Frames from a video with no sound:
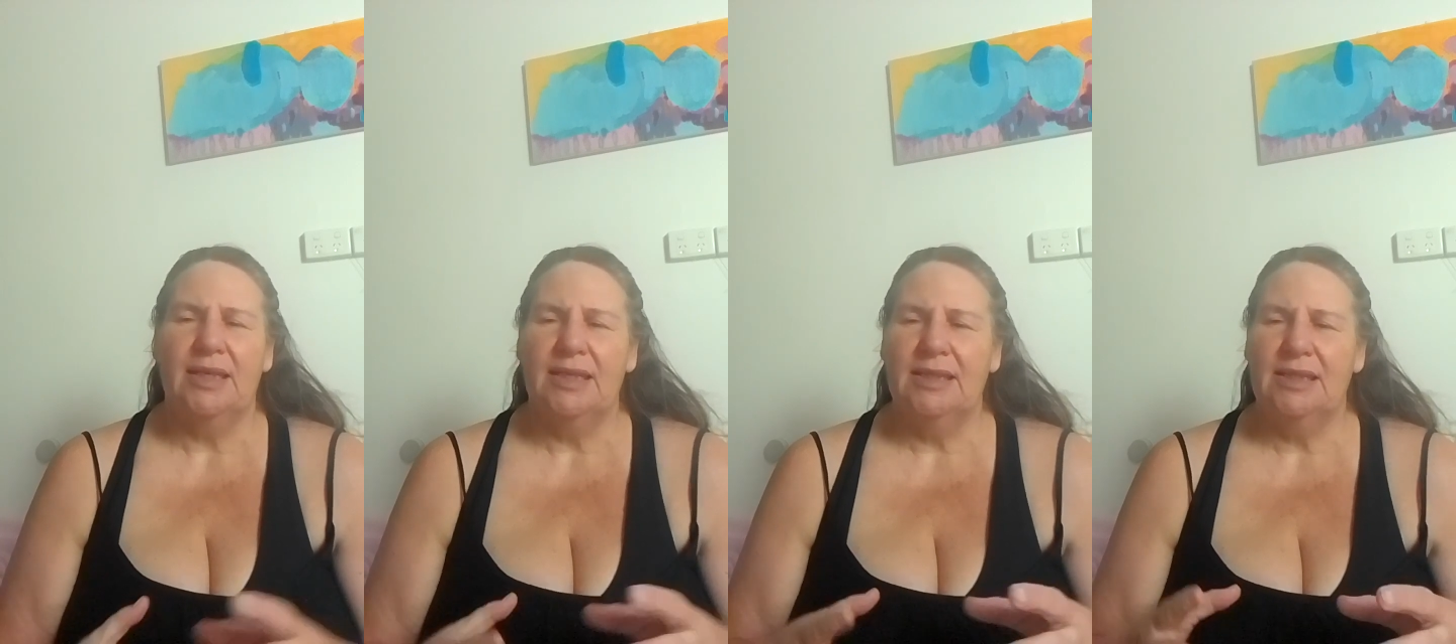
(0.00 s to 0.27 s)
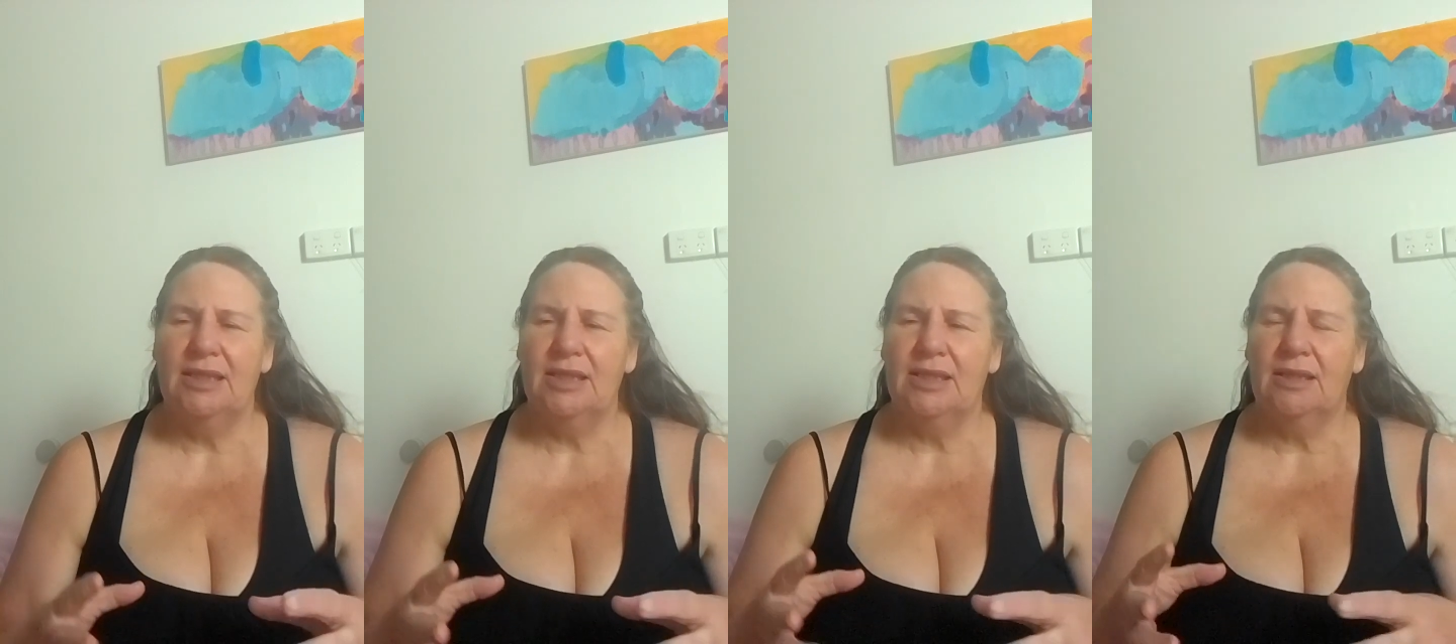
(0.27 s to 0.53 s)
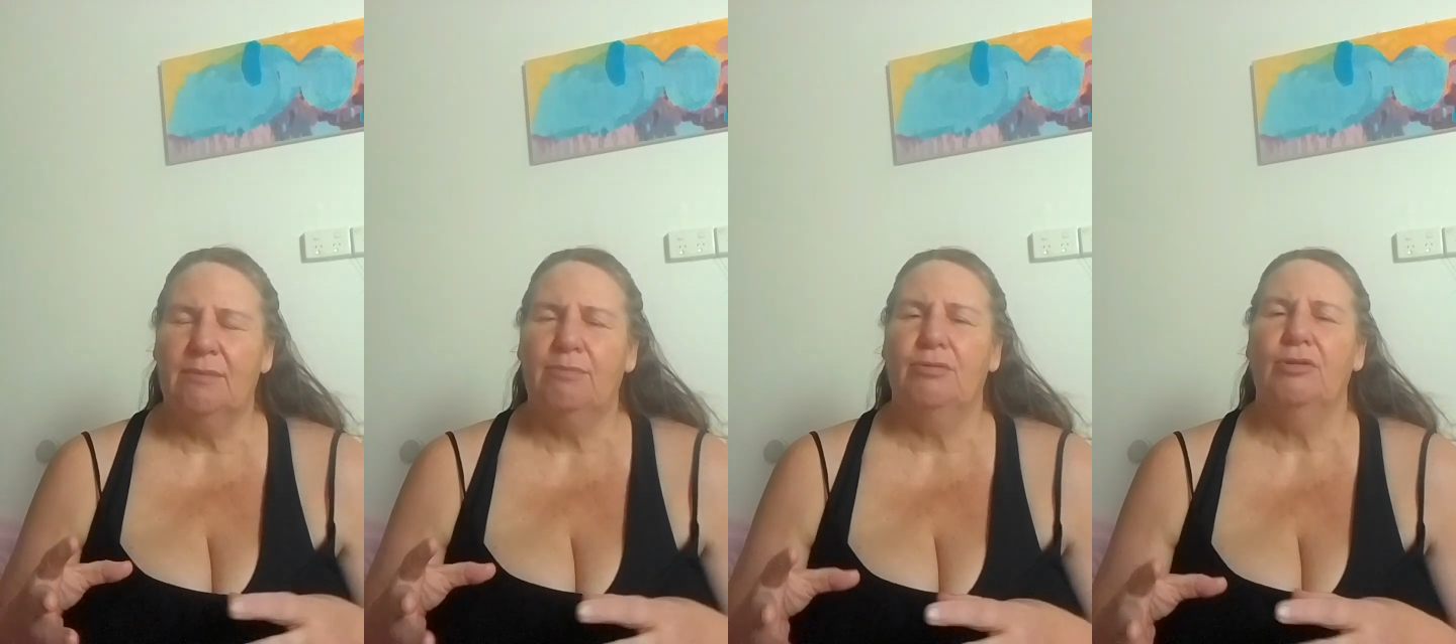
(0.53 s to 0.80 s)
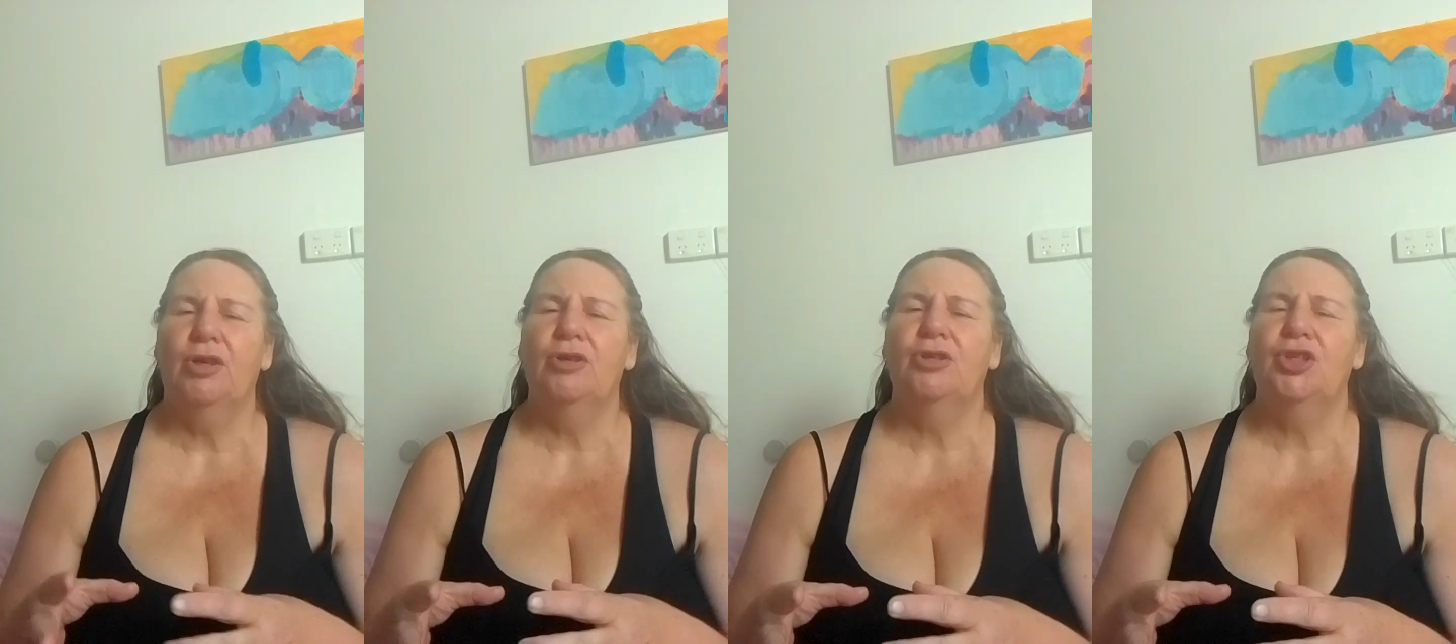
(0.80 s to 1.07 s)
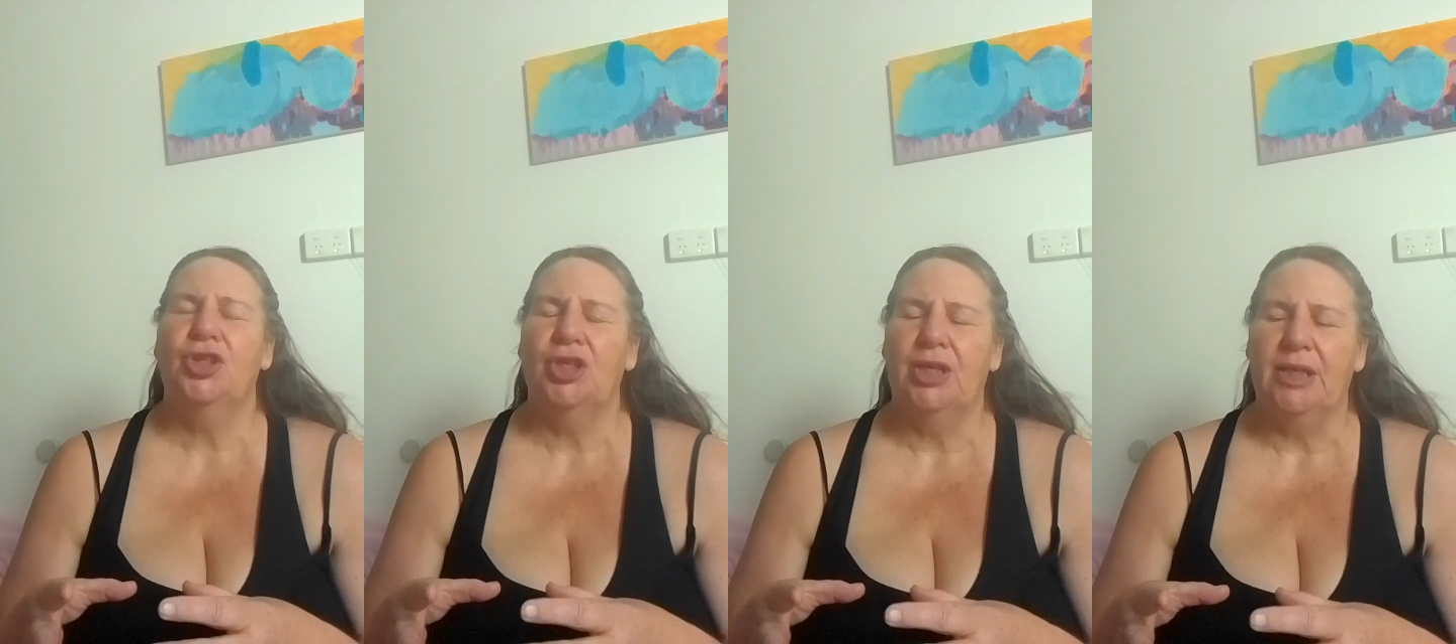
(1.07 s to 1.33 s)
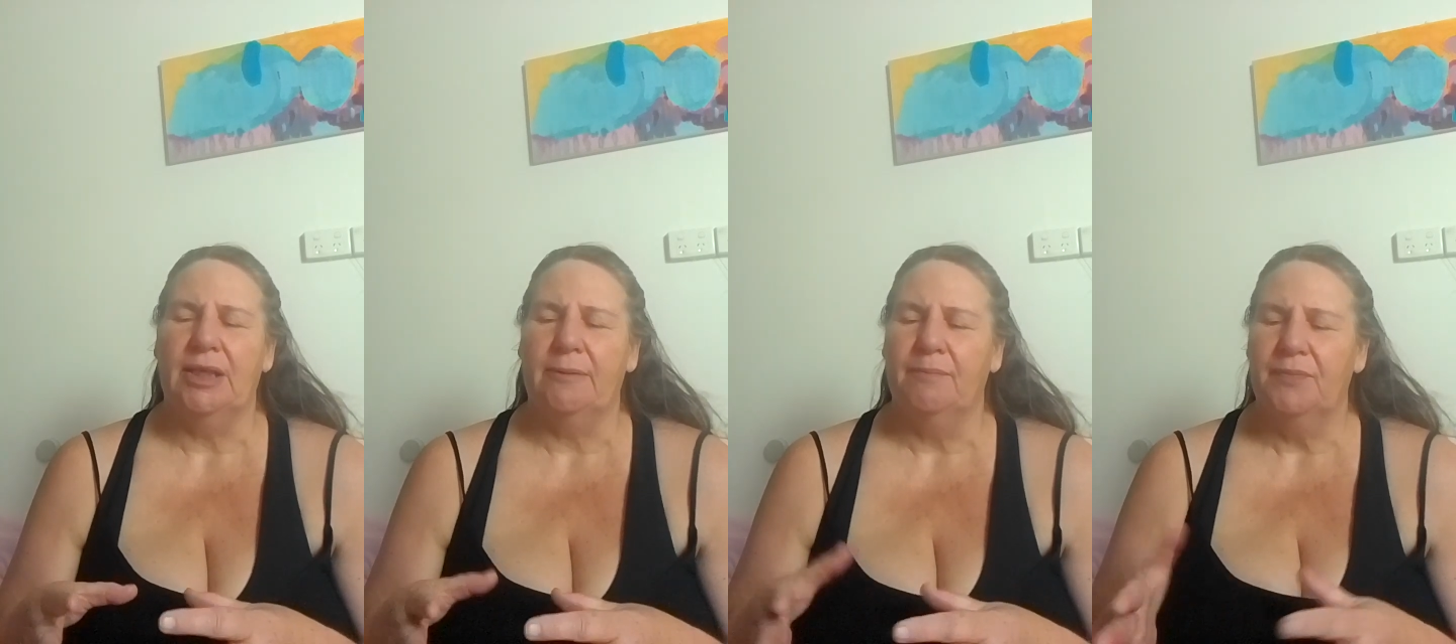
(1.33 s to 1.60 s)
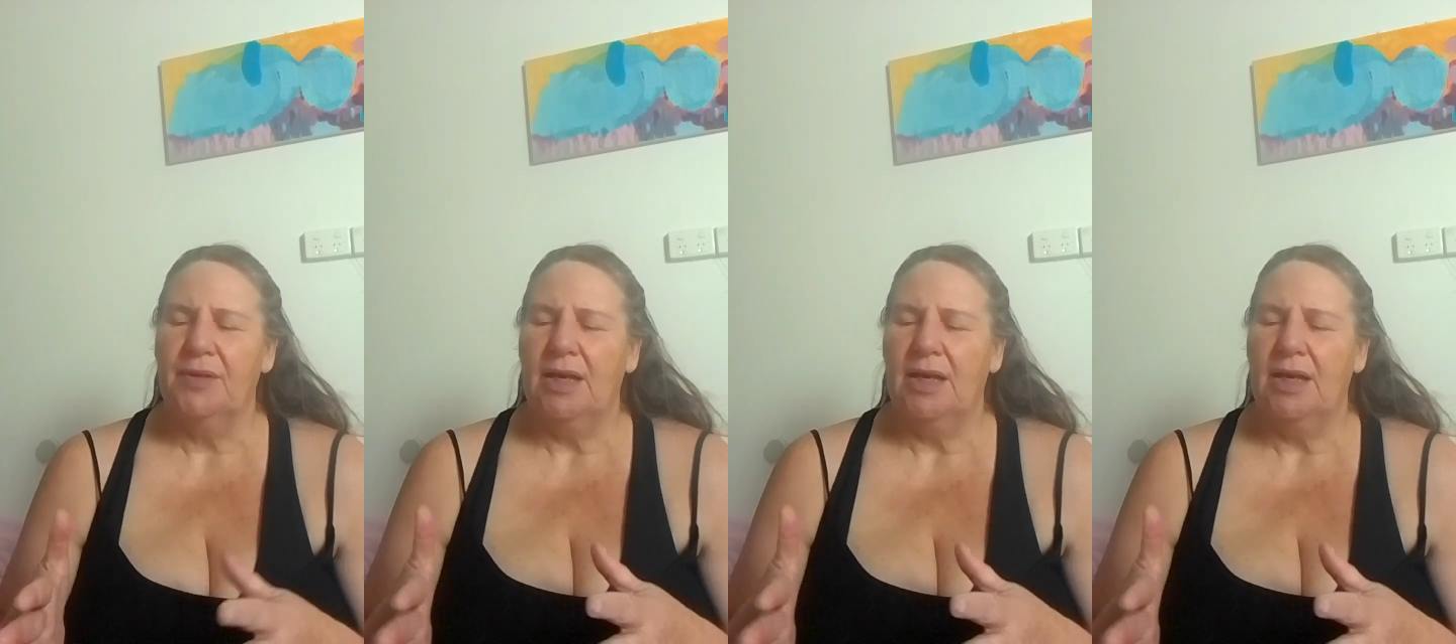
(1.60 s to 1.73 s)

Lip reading: it is just approaching